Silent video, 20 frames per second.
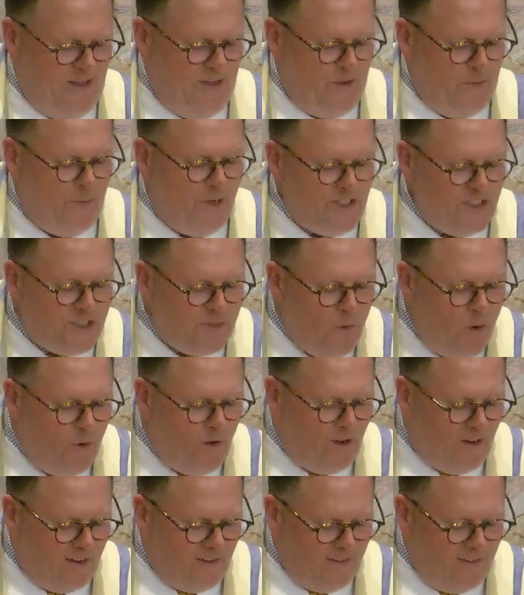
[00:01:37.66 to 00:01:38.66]
Once
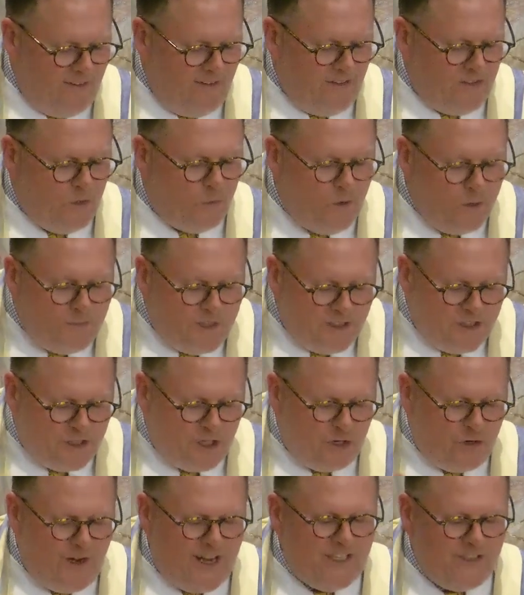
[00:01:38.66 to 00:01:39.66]
more, the woman
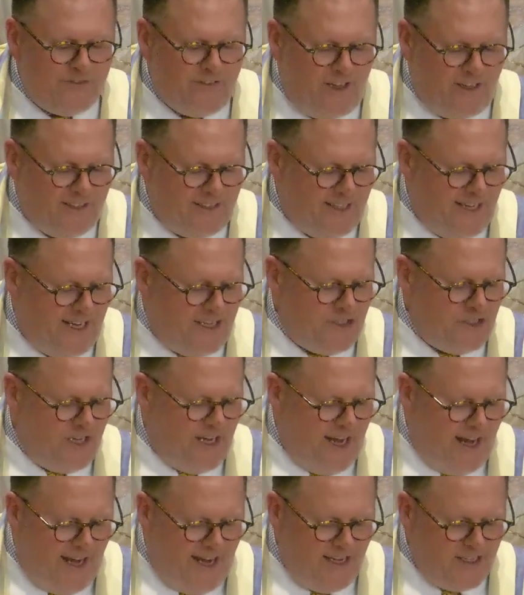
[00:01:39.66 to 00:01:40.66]
looked crestfallen as
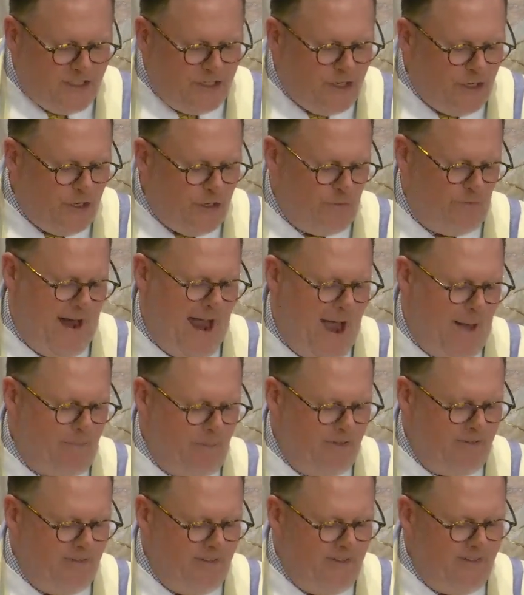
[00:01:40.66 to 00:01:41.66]
she ate her wrap.
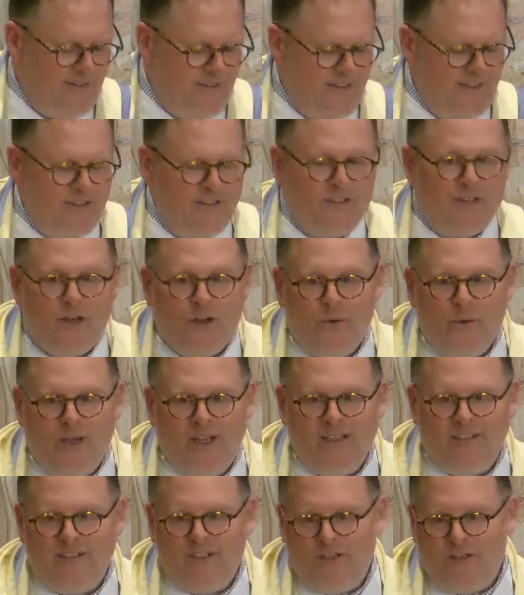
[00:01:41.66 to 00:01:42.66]
No
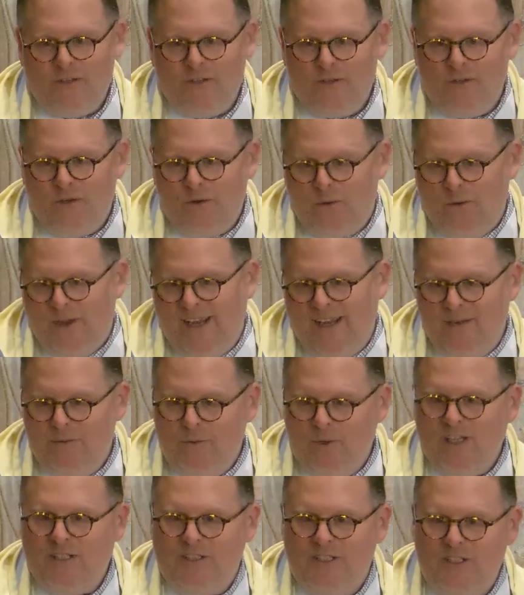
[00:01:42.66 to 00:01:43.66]
one knew quite
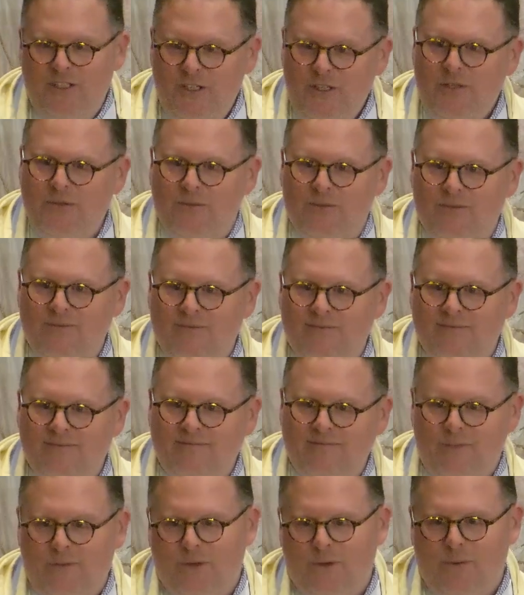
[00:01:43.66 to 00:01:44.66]
what to do
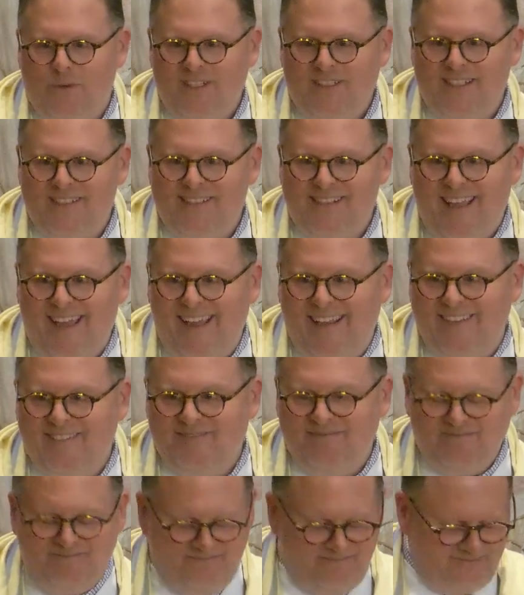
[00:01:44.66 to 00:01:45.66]
or what to say.
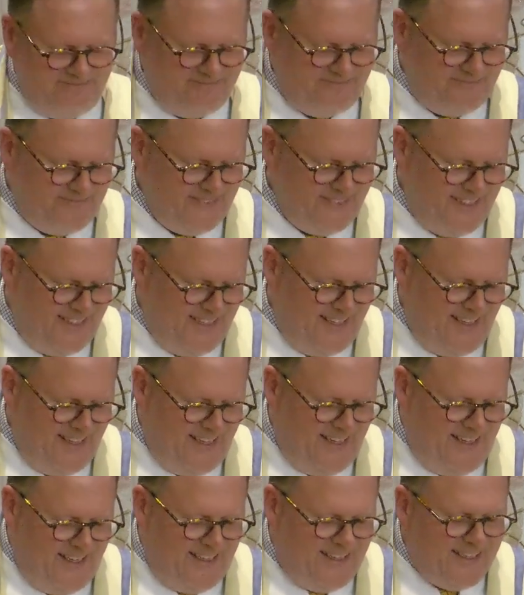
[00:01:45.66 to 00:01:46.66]

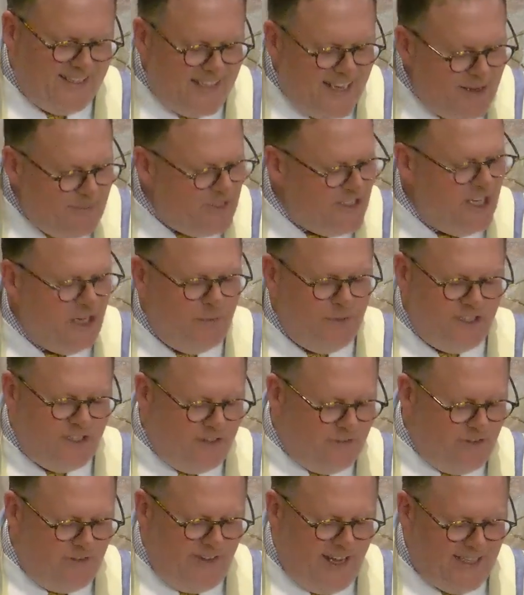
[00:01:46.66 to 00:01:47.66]
The same sequence
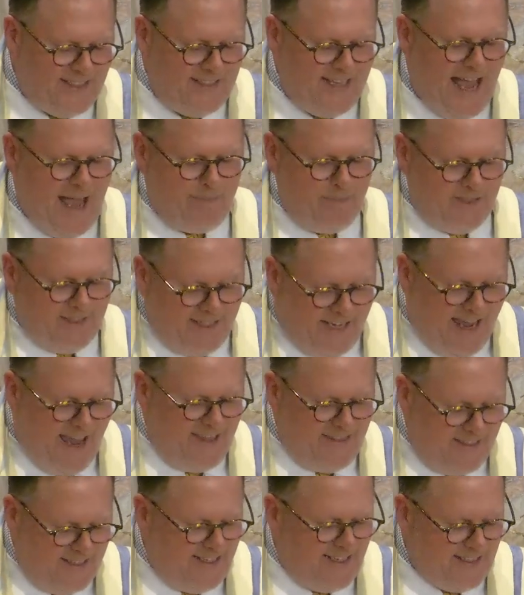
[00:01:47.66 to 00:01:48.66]
of events happened
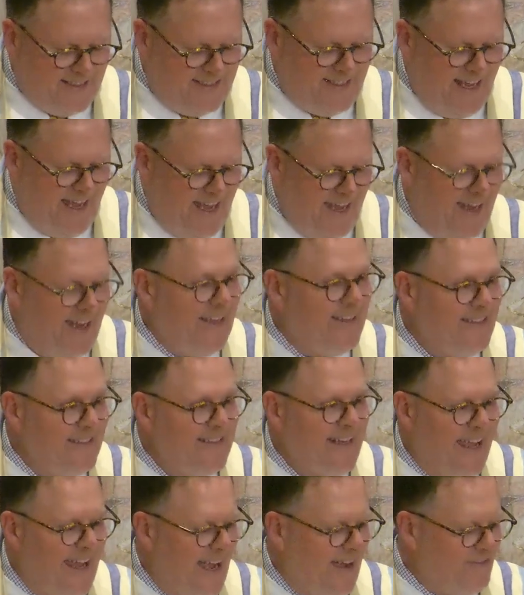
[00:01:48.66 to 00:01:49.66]
again the next day and the
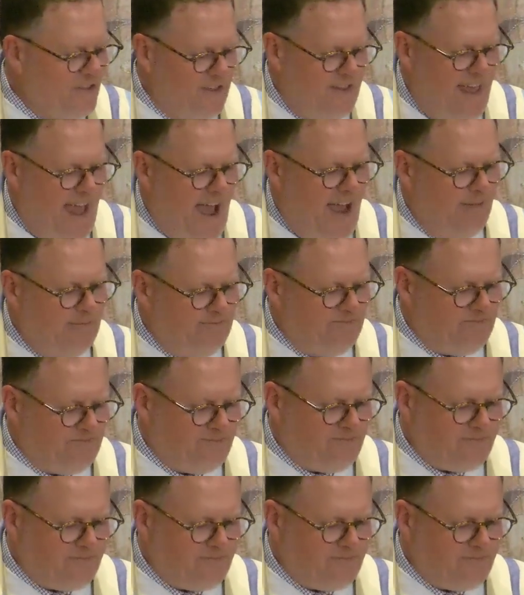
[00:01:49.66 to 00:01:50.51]
day after that.